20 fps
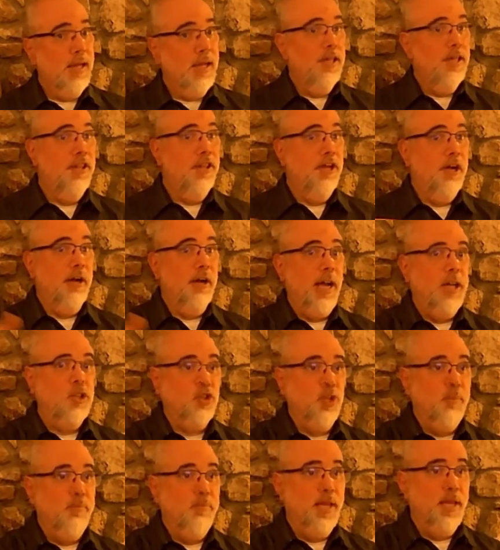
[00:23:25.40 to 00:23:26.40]
they're
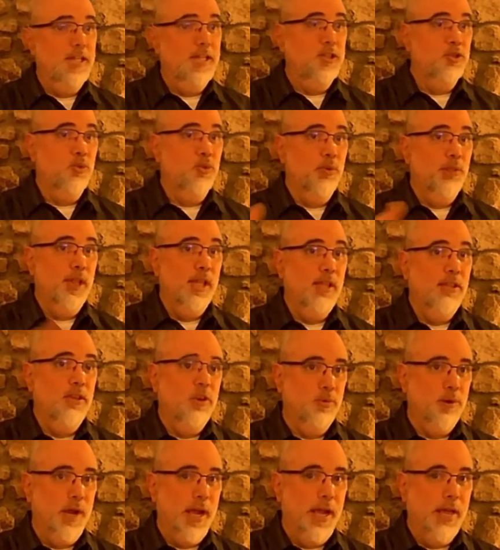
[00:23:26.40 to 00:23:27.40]
actually placed within the
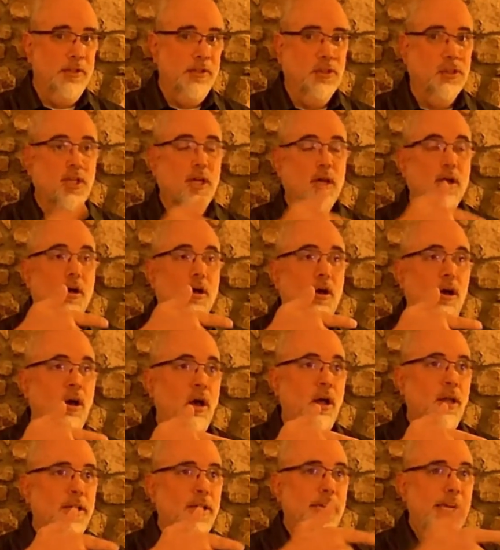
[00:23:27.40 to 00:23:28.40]
rings
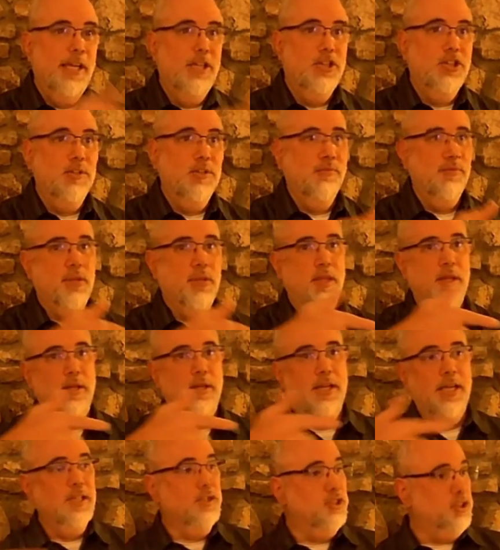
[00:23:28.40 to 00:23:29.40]
on each of the
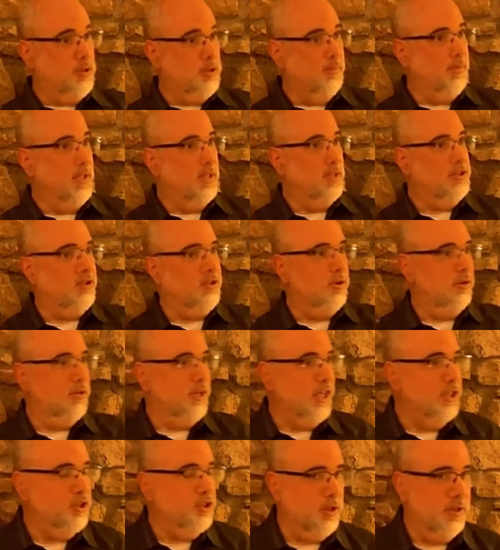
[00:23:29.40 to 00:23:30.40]
instruments or
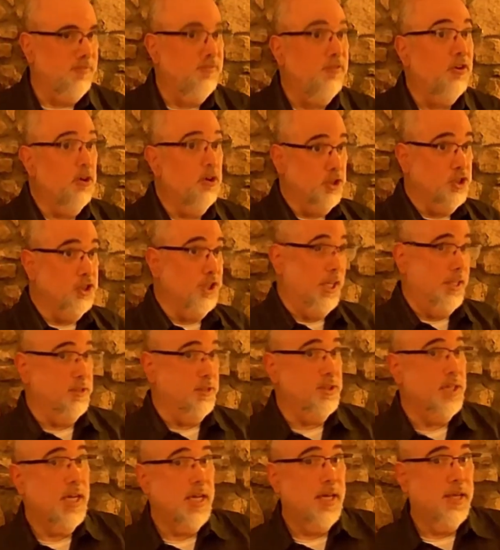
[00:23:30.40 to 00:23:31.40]
each of the
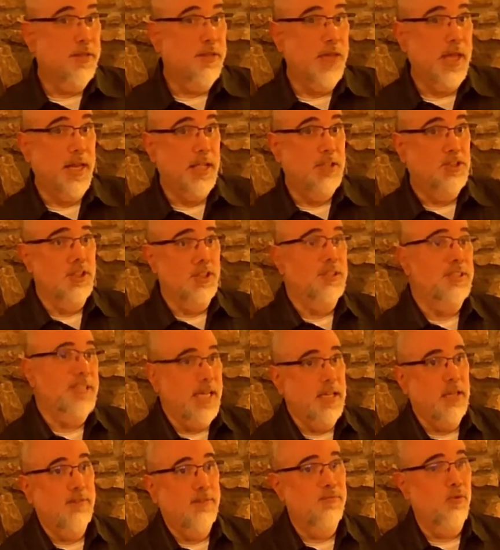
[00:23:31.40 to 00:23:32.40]
furnishings that it's
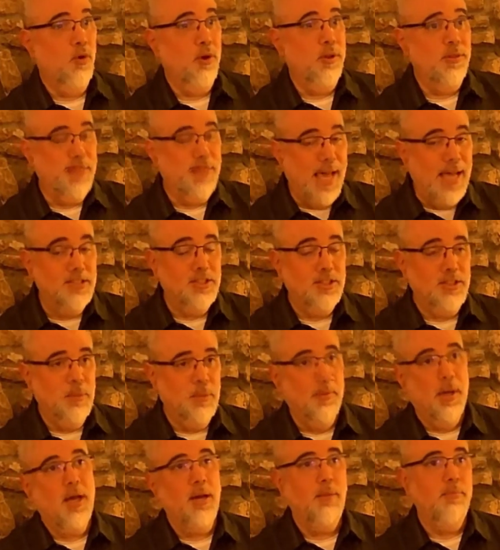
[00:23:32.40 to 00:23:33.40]
intended for. And that's the
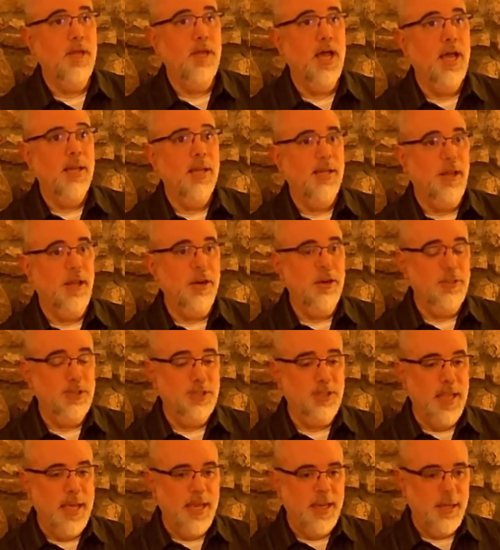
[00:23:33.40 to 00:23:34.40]
bottom line there, is
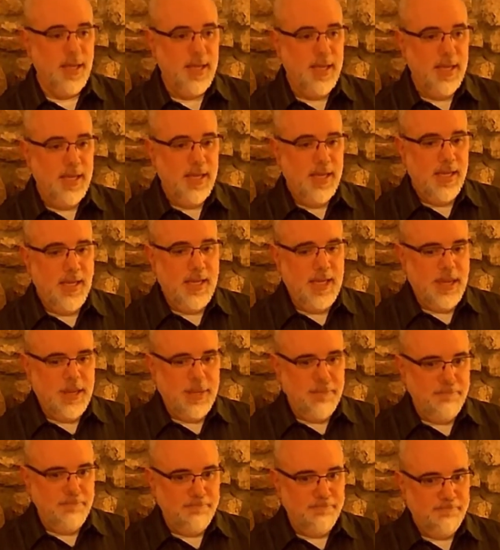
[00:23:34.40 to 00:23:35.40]
that
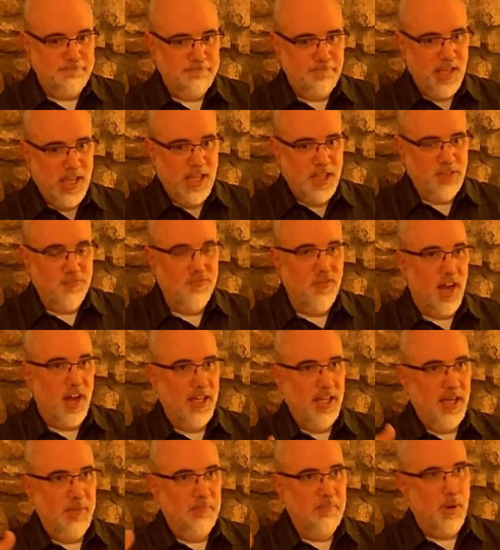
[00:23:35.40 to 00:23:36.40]
it's
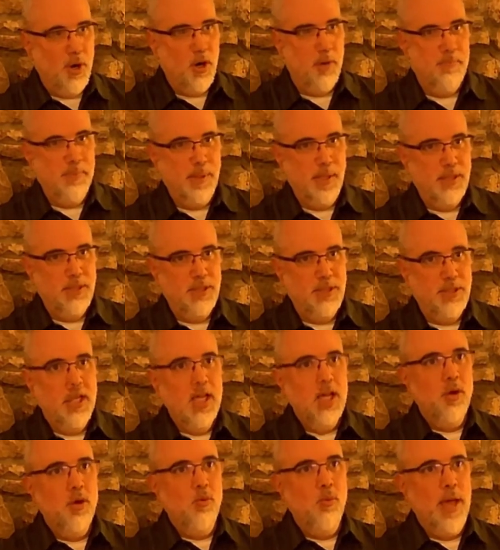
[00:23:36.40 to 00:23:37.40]
finding purpose
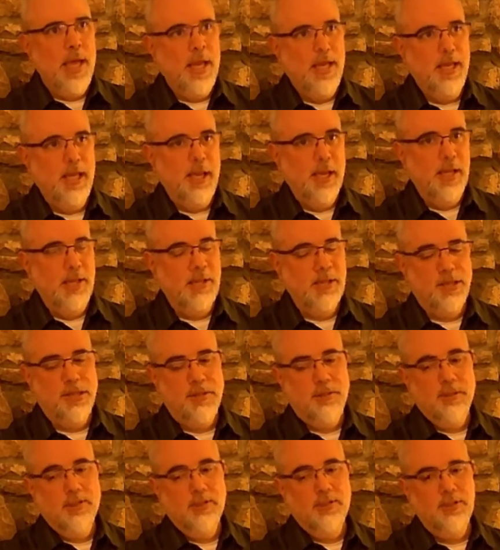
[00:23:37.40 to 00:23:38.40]
when
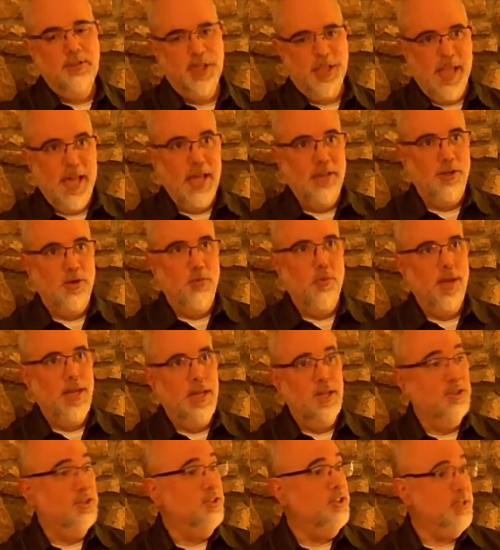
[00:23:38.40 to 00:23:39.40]
it's together, when
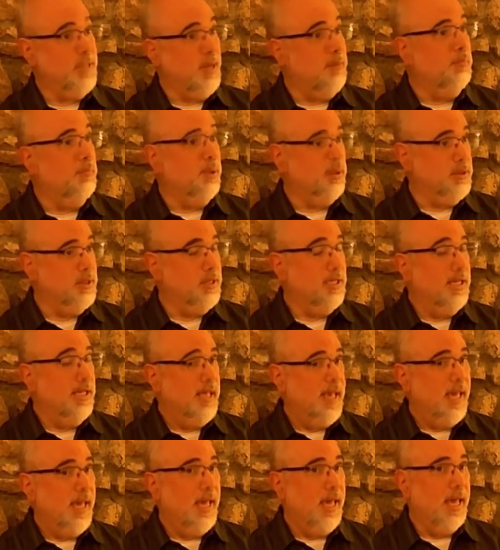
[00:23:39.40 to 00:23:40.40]
it's assembled.
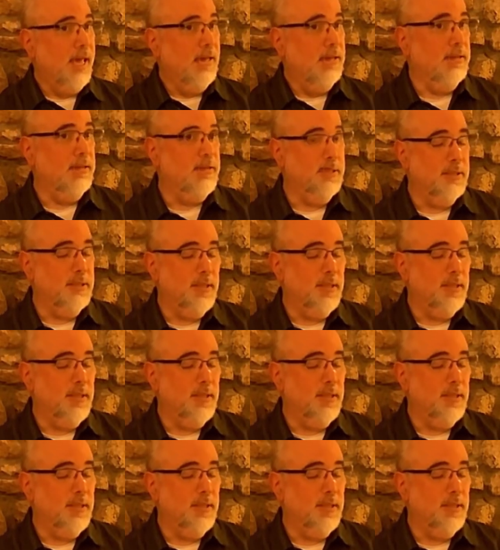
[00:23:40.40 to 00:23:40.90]
And